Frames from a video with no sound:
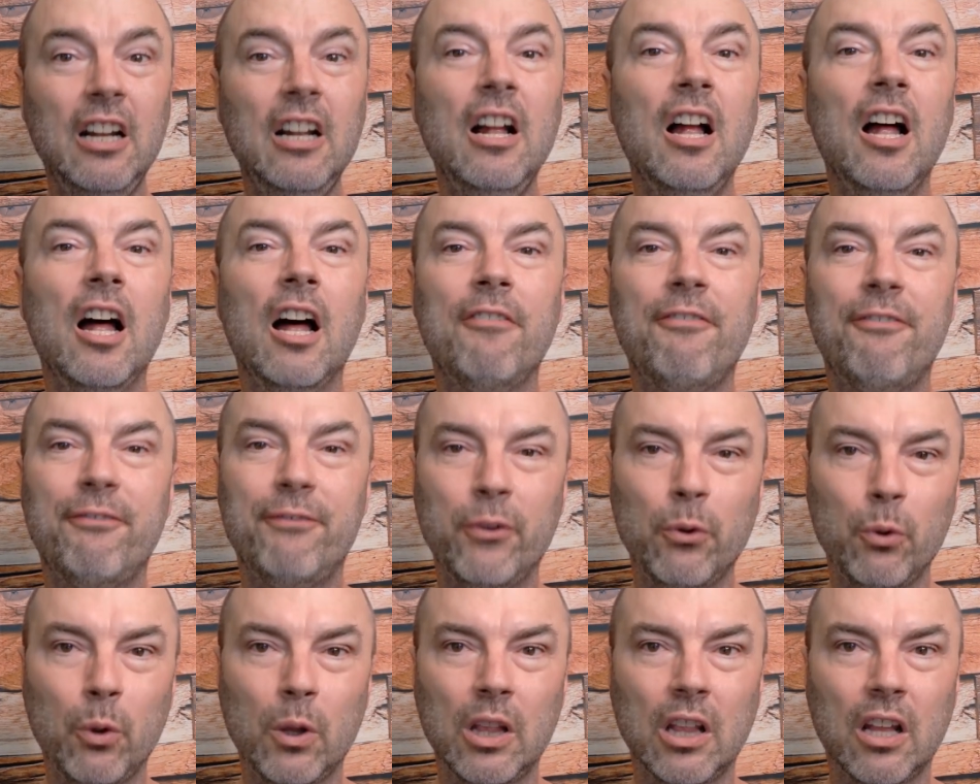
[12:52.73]
a
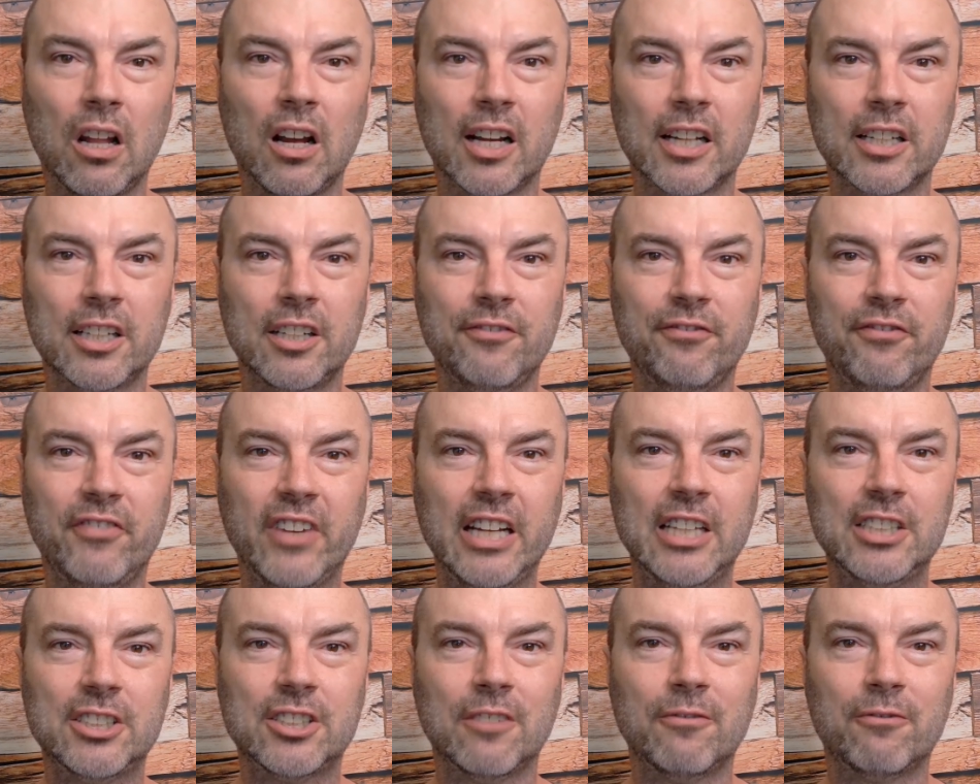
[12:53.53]
full-on
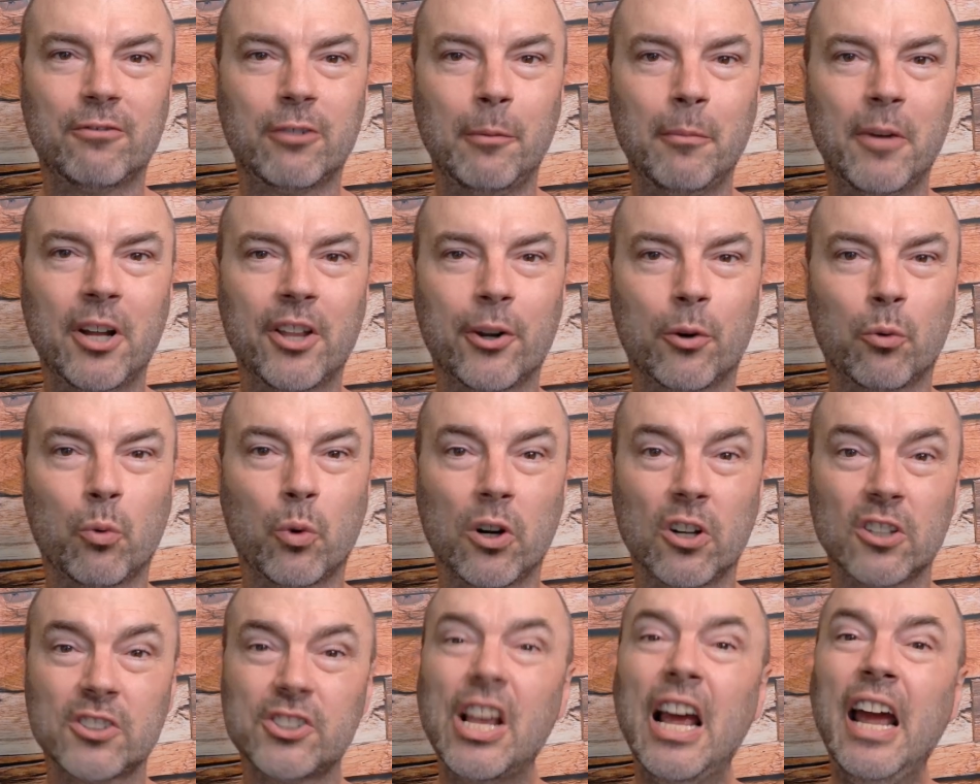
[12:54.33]
invasion from other
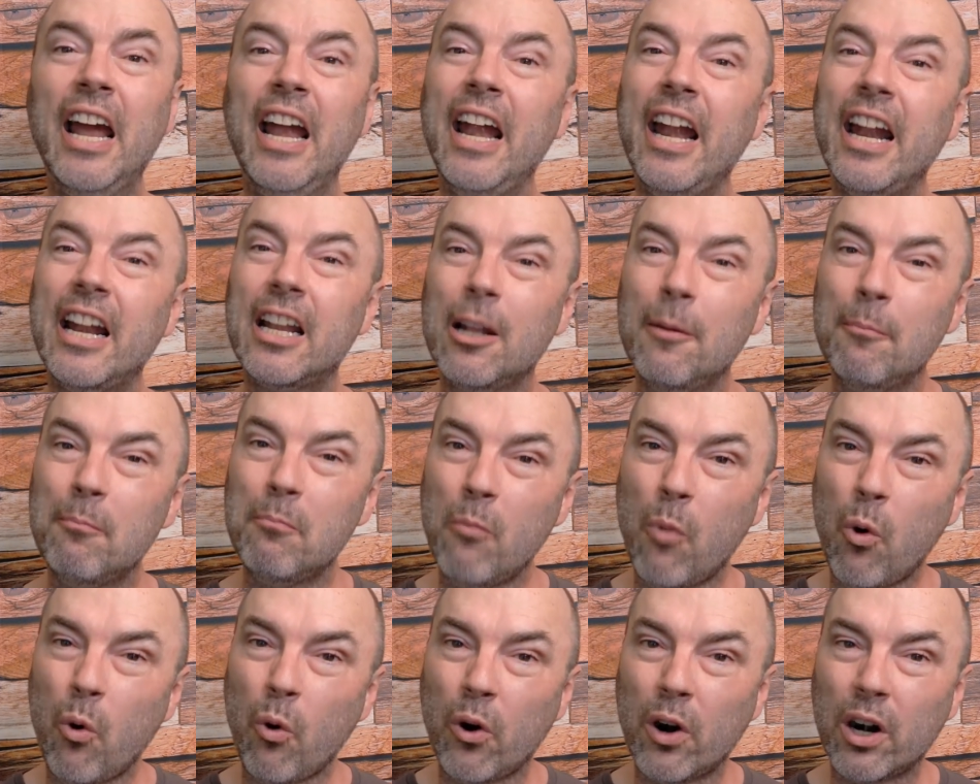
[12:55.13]
worlds, and a
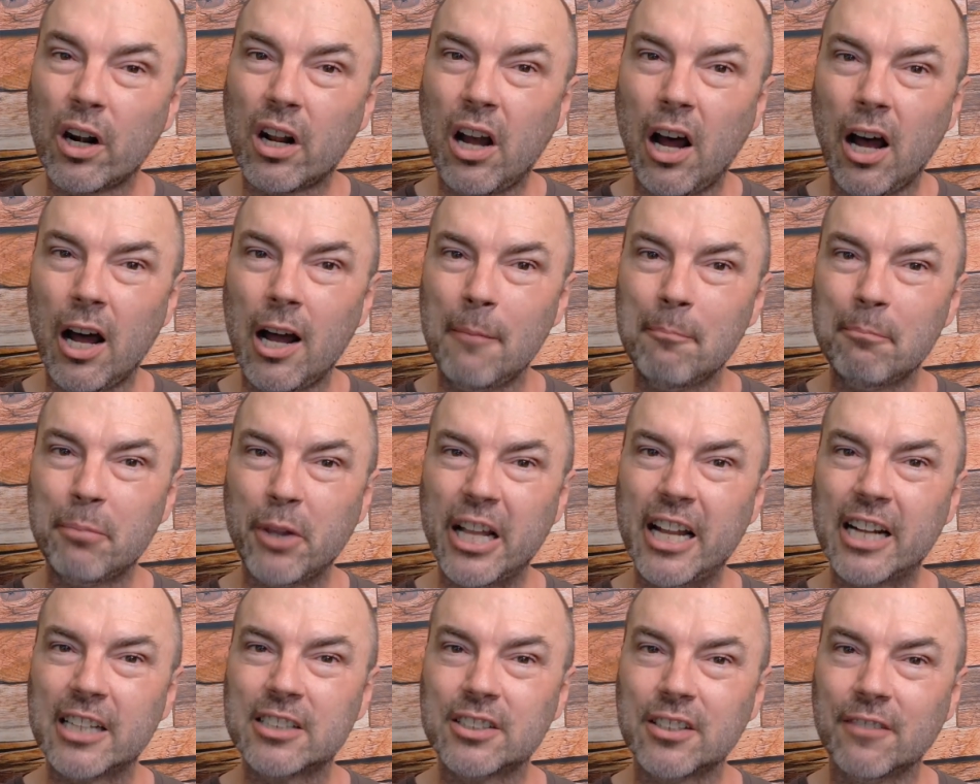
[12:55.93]
more
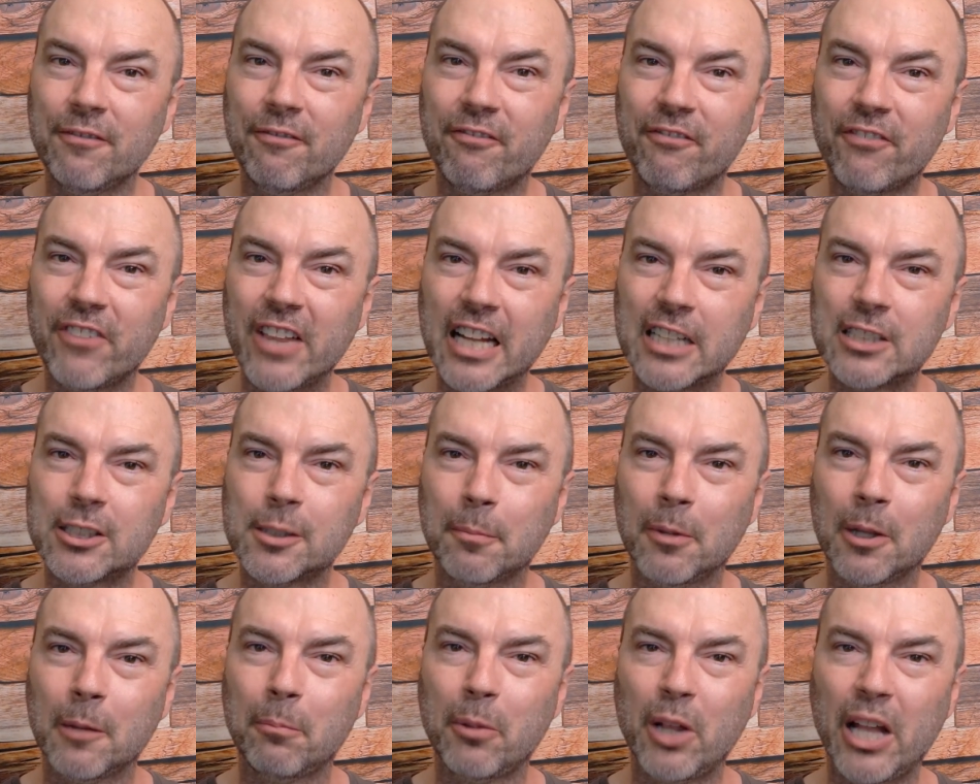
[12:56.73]
complex and
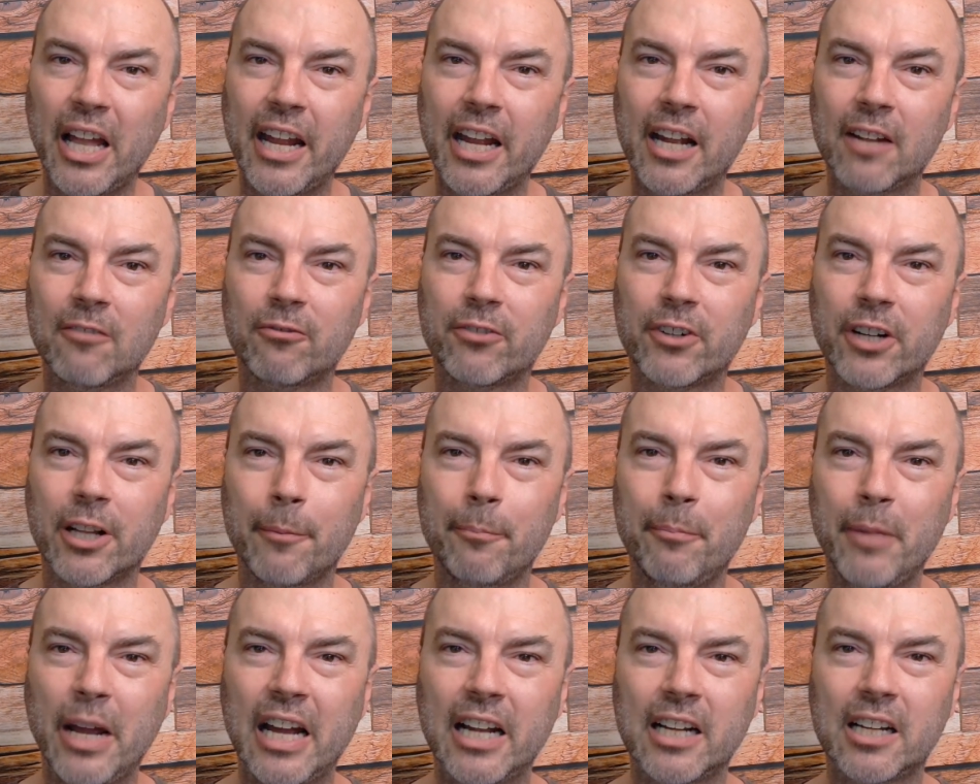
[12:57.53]
flexible plan for the
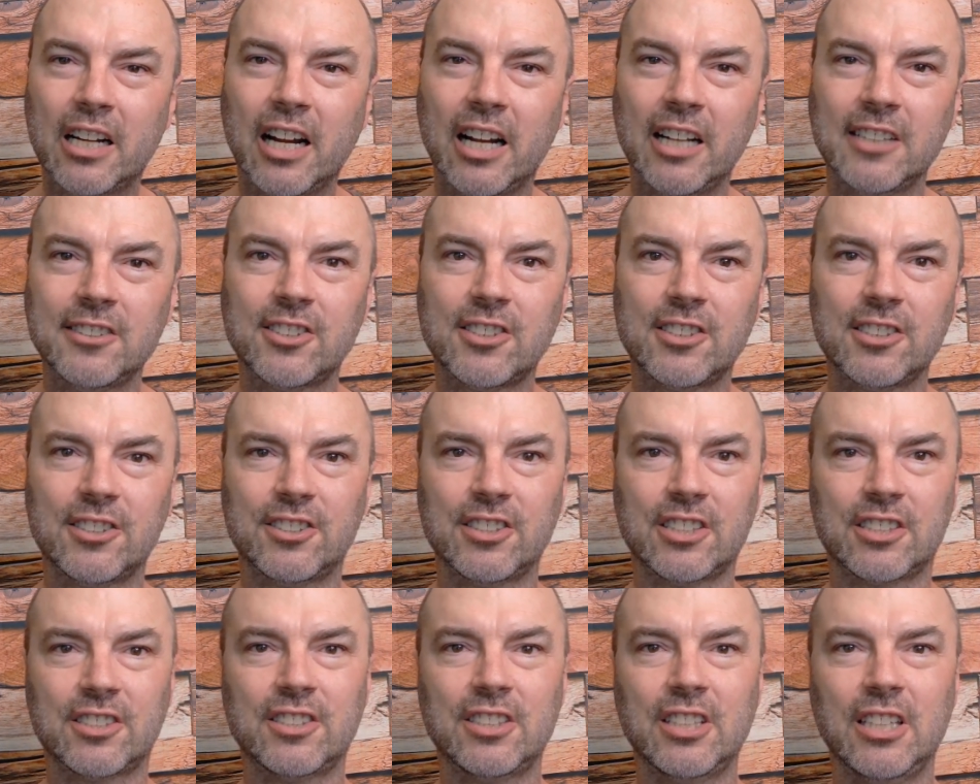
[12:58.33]
bad guys to
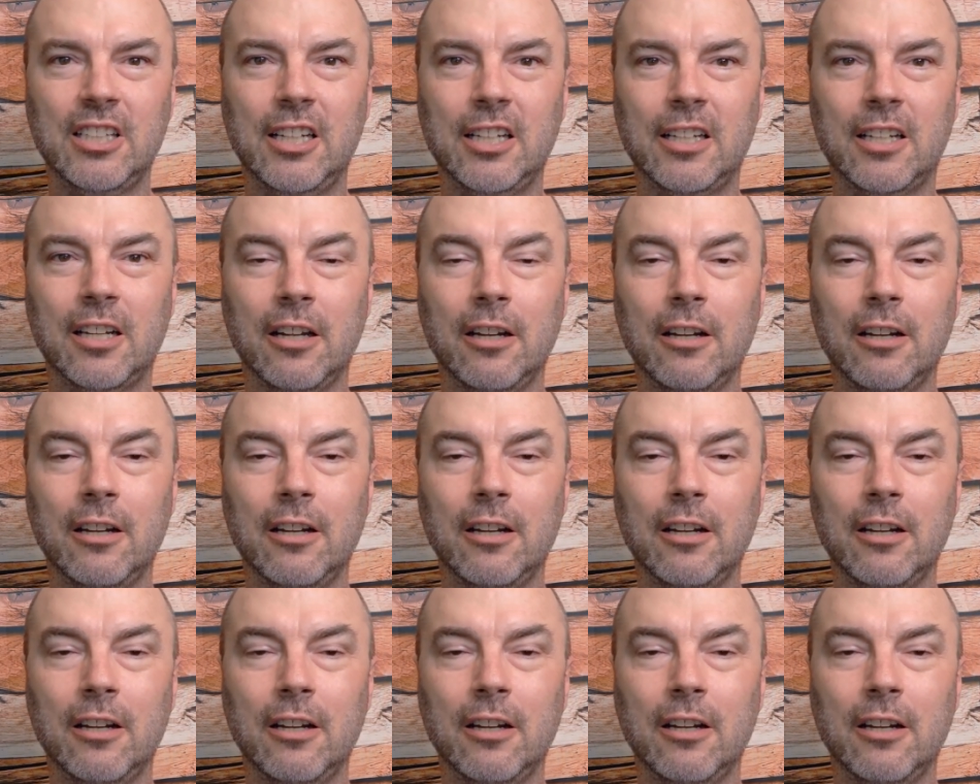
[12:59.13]
succeed.